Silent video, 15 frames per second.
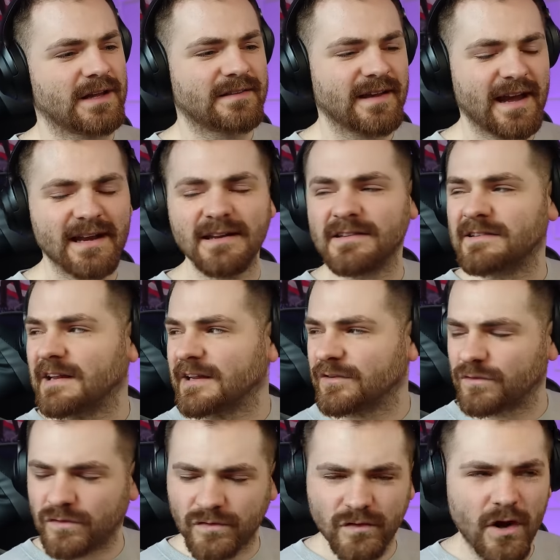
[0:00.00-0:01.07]
Like, Taylor's,
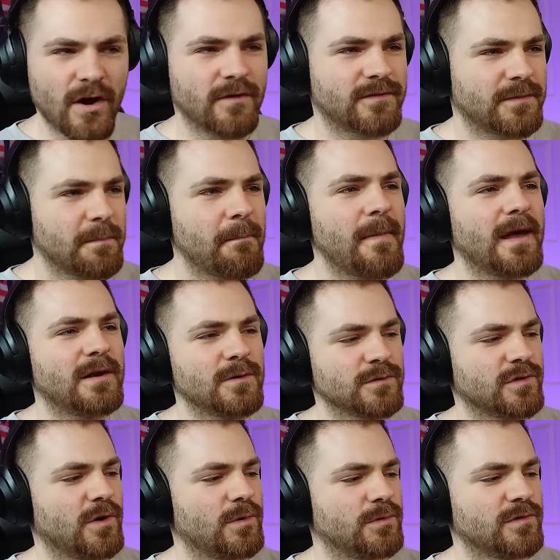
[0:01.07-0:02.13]
like, soft, mellow
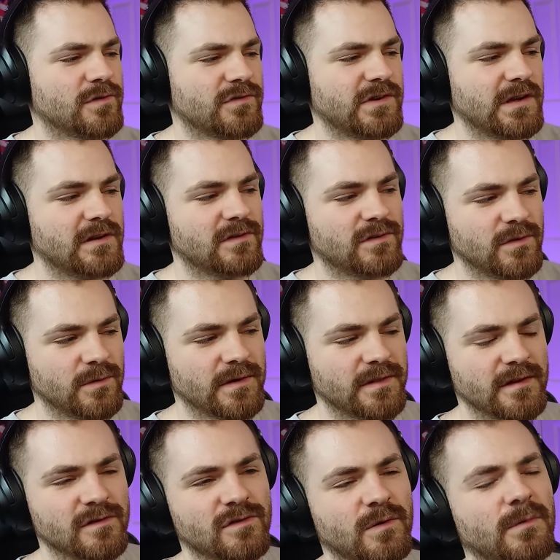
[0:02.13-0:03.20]
tones that she is
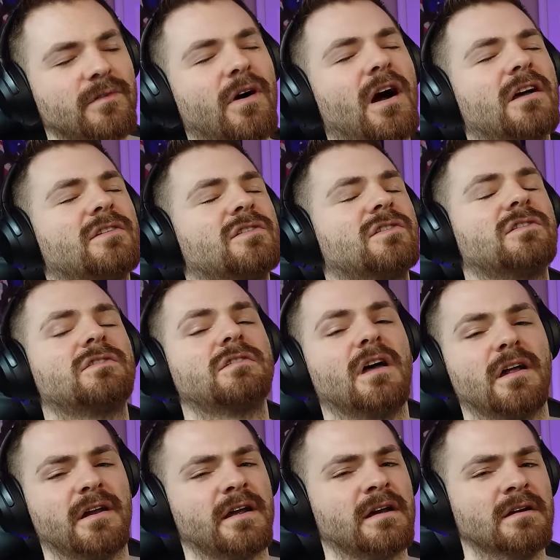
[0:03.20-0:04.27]
doing this song with are
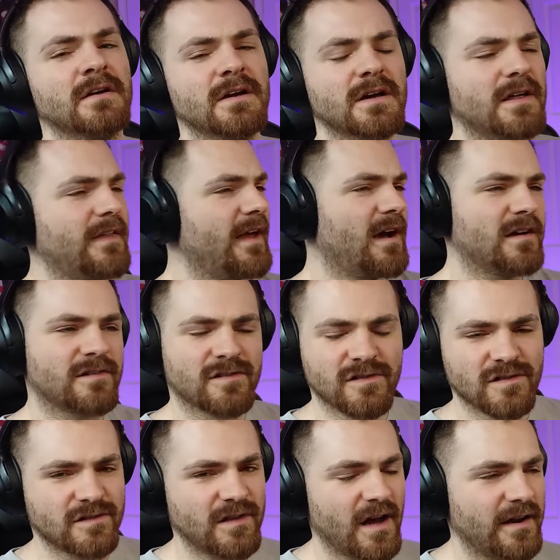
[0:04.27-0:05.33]
stunning. They are
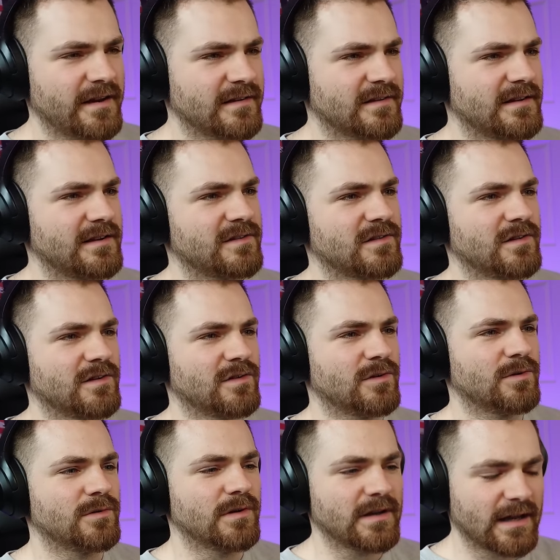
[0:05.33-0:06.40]
stunning to listen
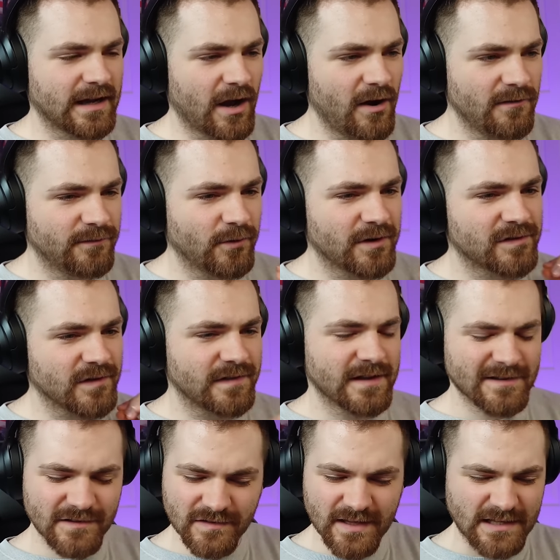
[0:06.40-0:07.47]
to. Like, her voice on
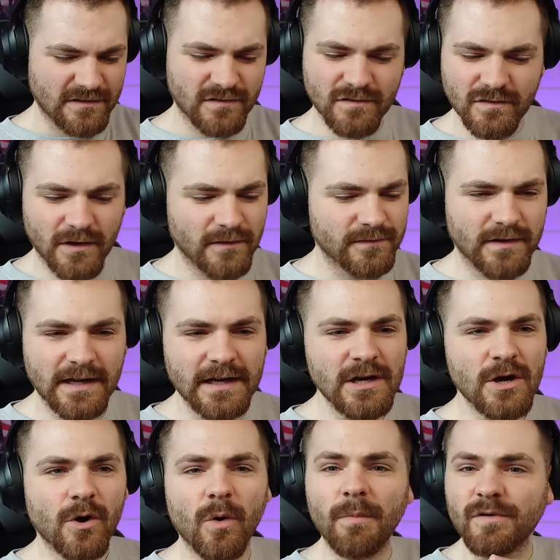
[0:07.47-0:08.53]
this, just that soft, like,
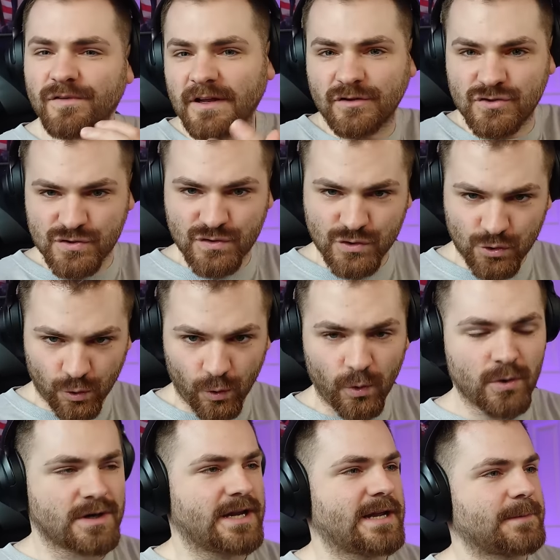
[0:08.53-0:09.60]
almost like just
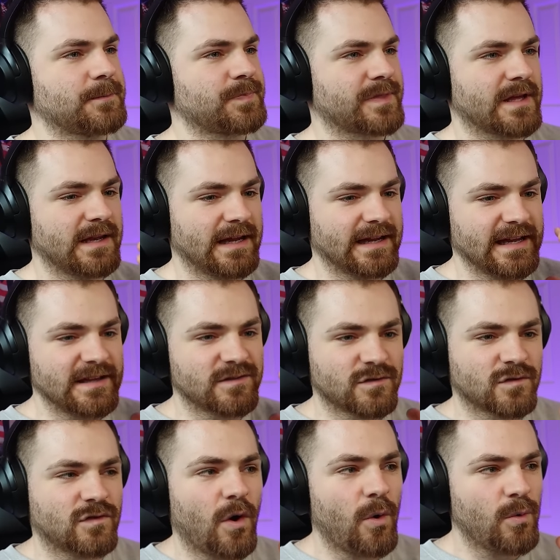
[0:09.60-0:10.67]
talking. Like, it's
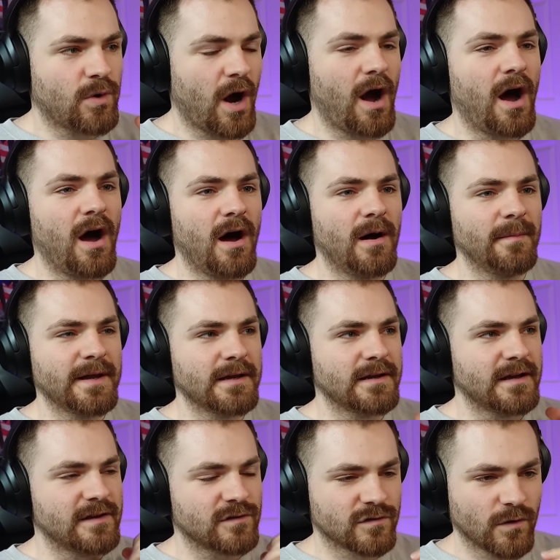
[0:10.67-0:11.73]
so calming.
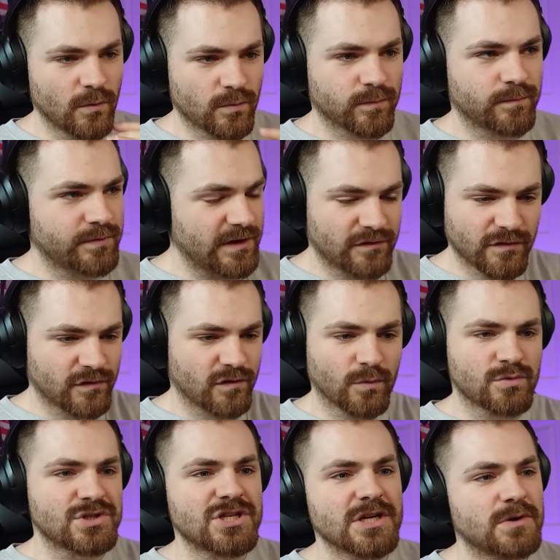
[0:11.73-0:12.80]
It's just
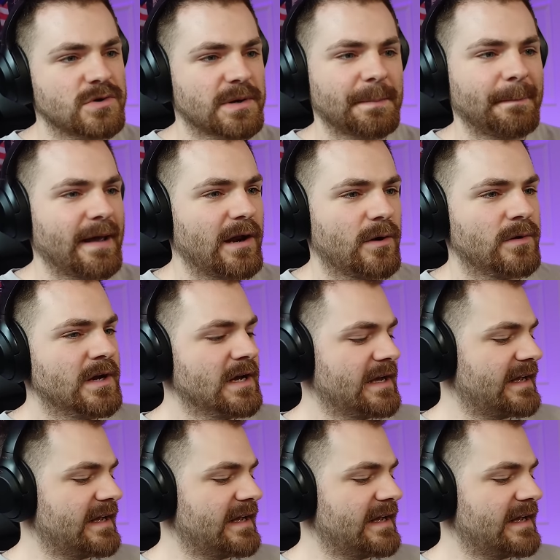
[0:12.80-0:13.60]
so chilled and mellow.